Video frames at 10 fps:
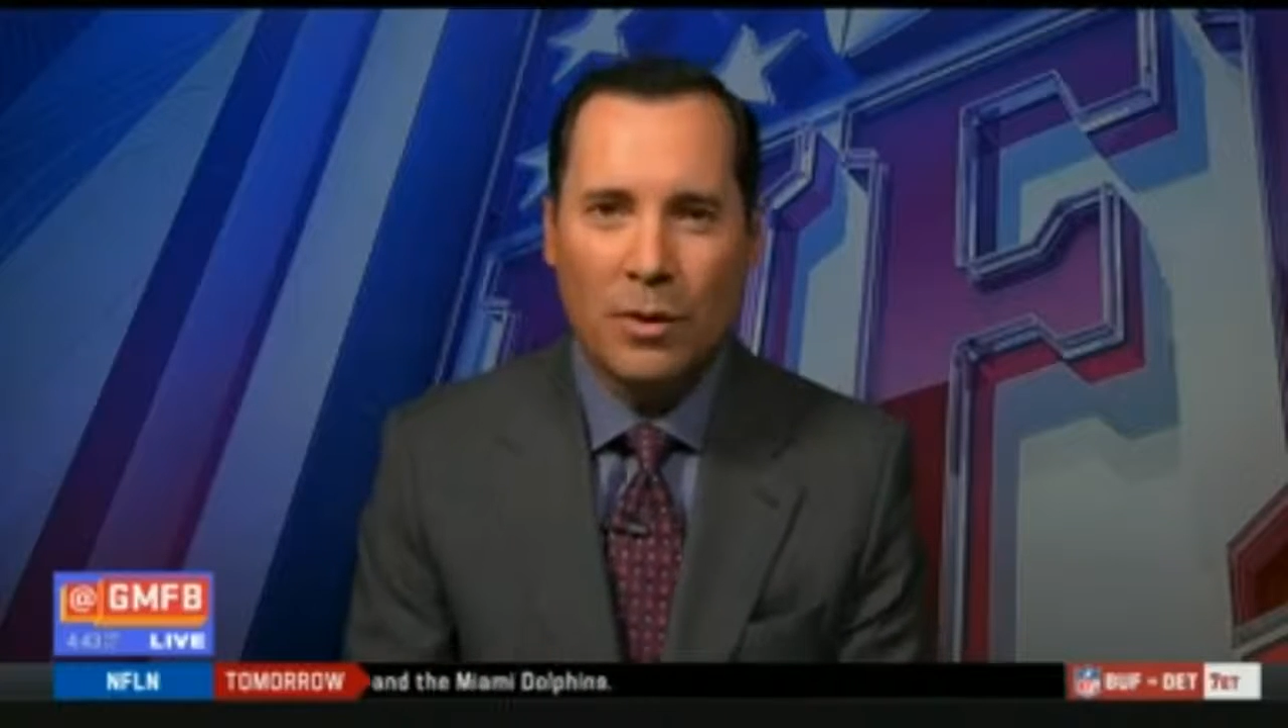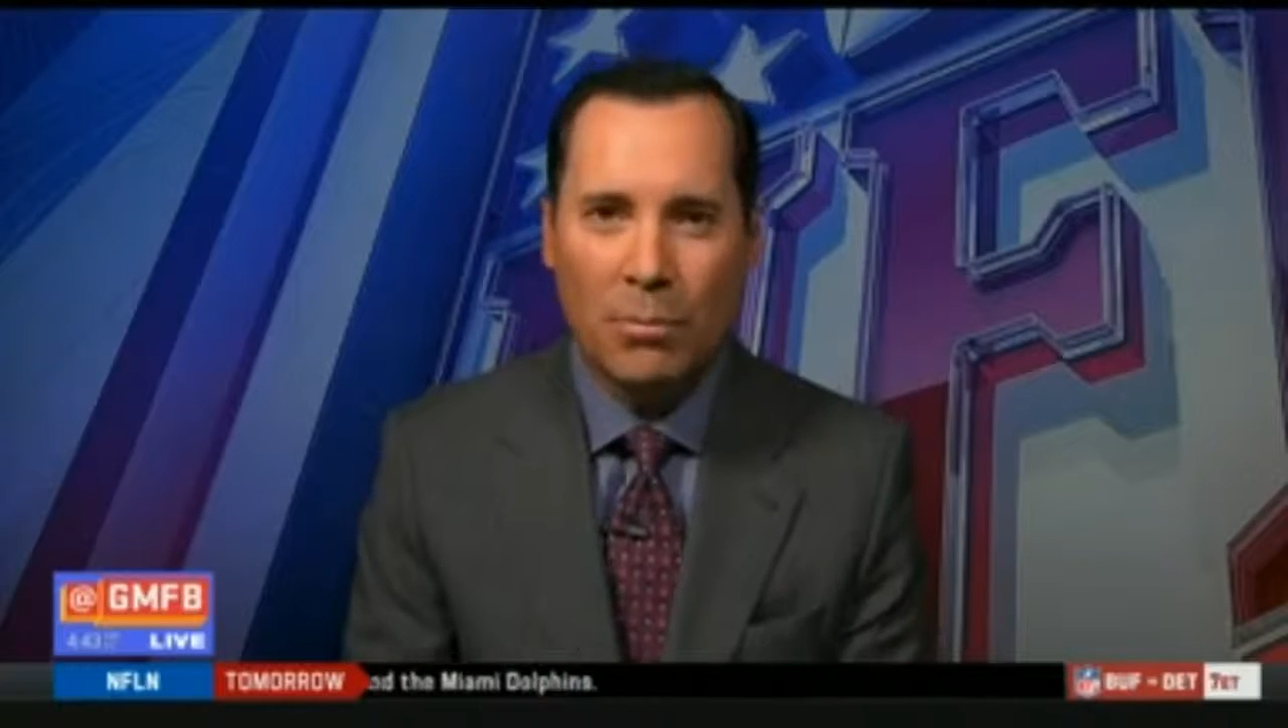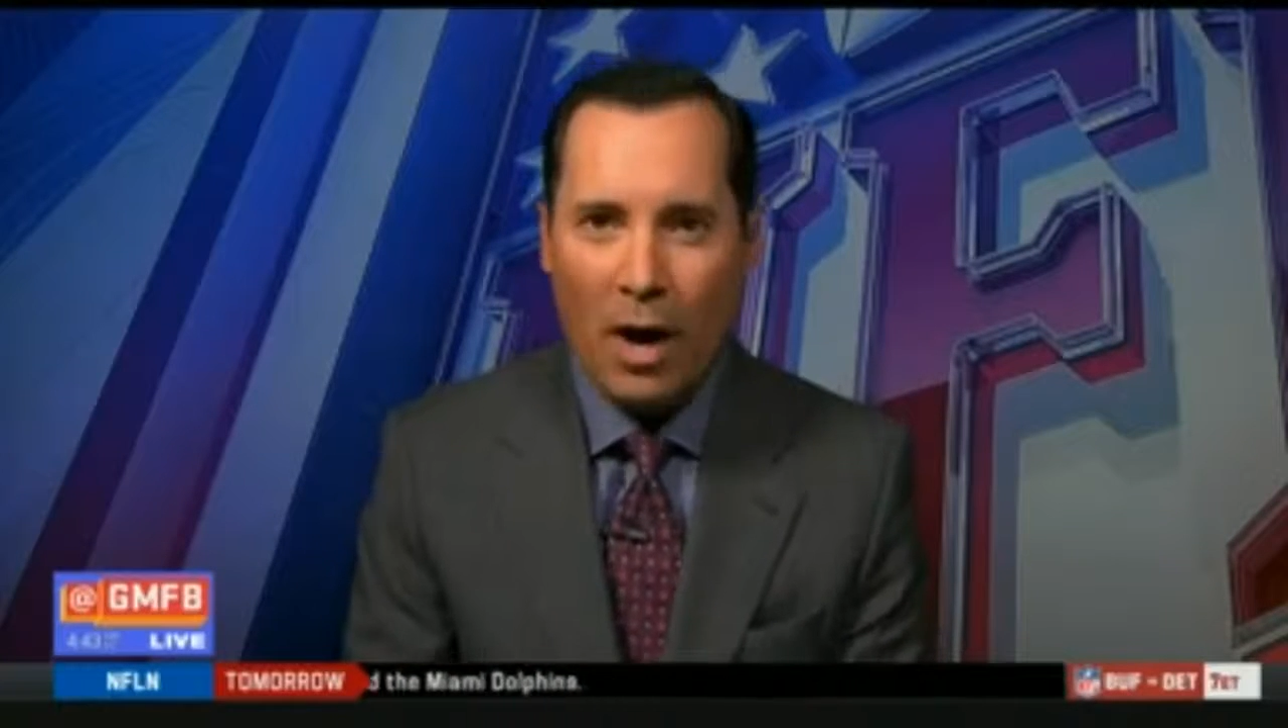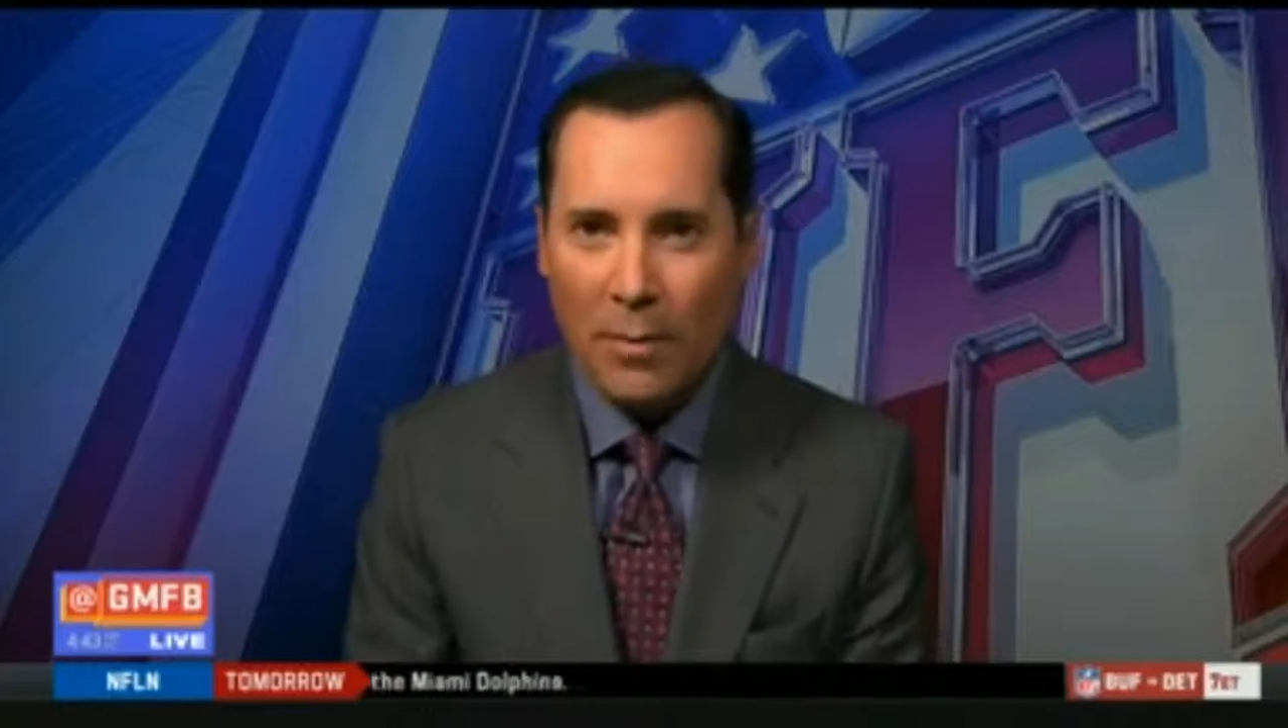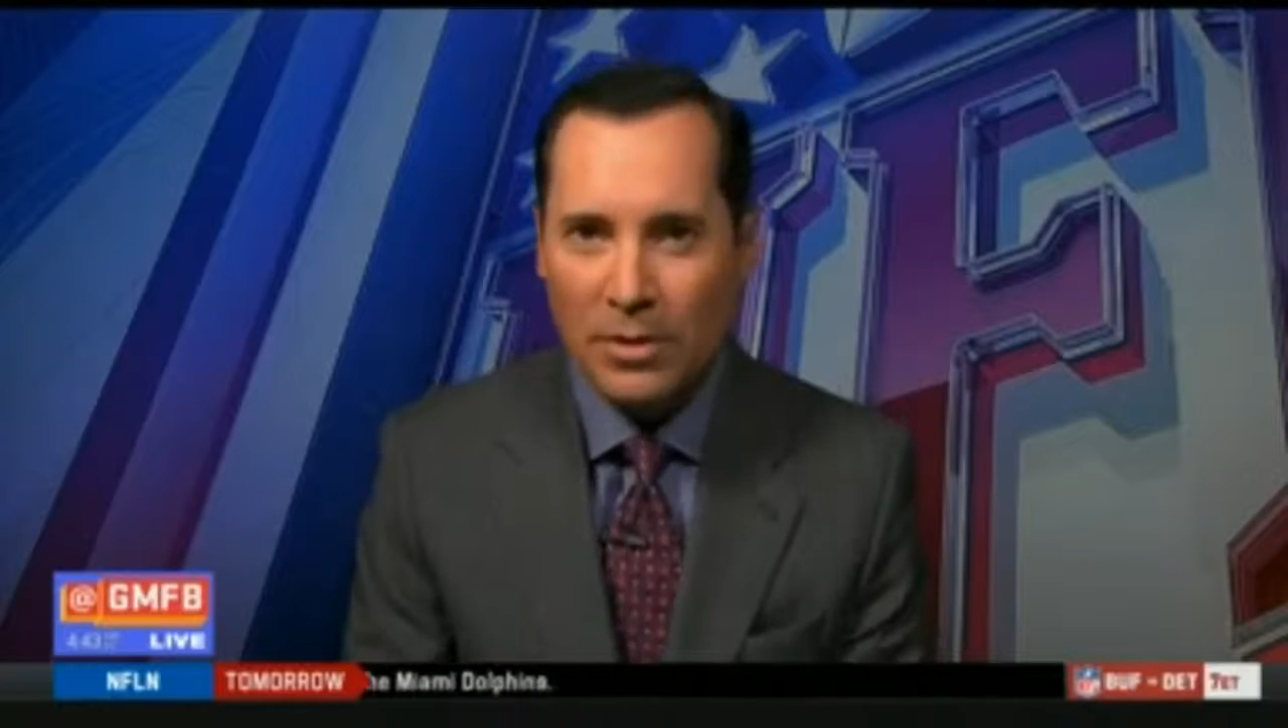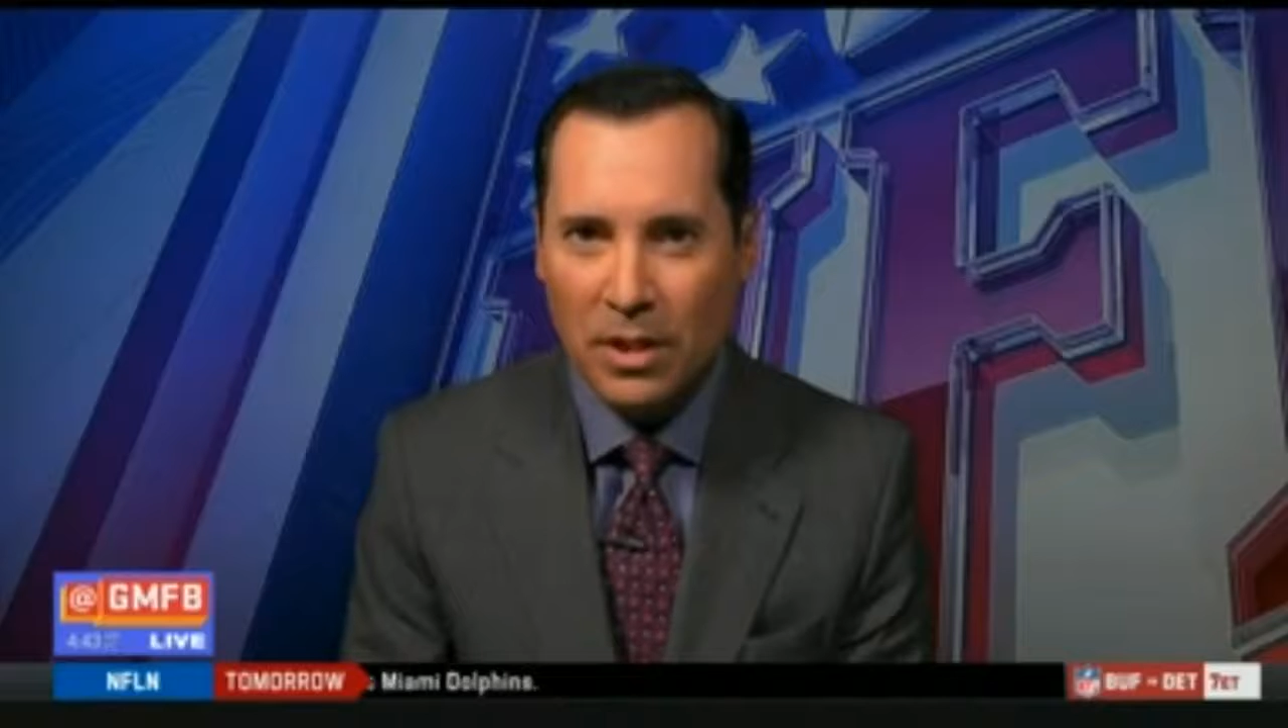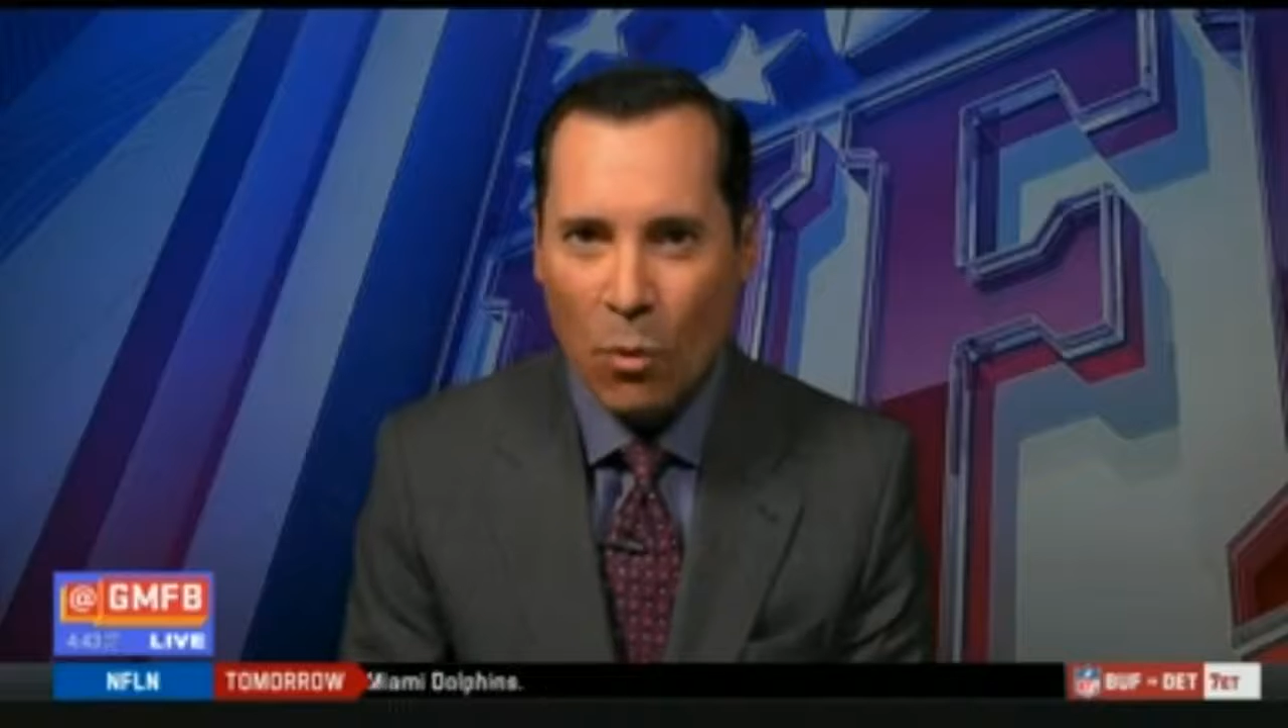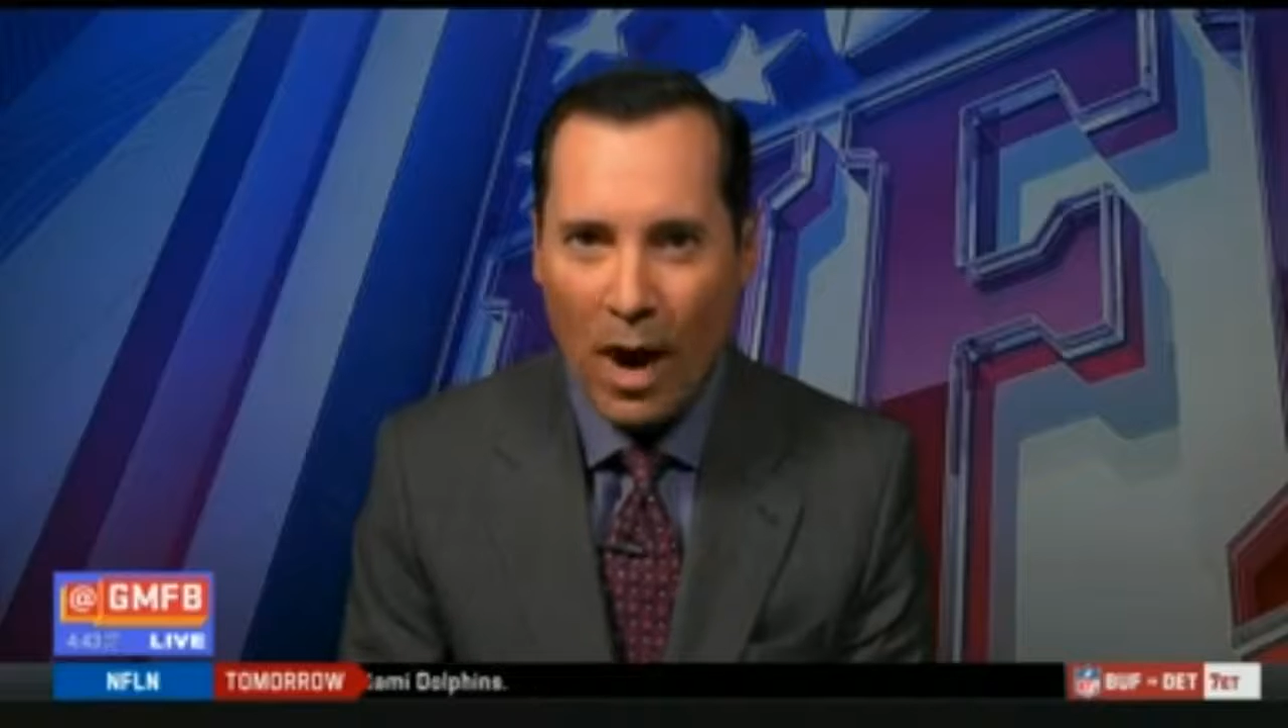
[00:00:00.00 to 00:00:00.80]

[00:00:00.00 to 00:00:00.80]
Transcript: their promising